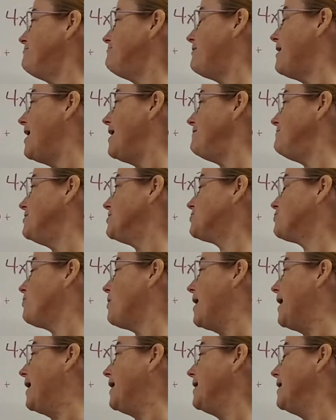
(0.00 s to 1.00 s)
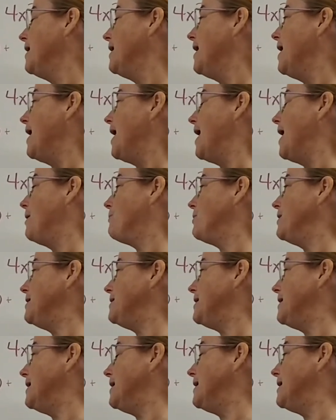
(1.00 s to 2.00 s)
5 this way, and we
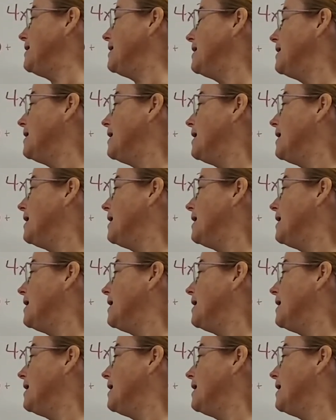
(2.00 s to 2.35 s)
need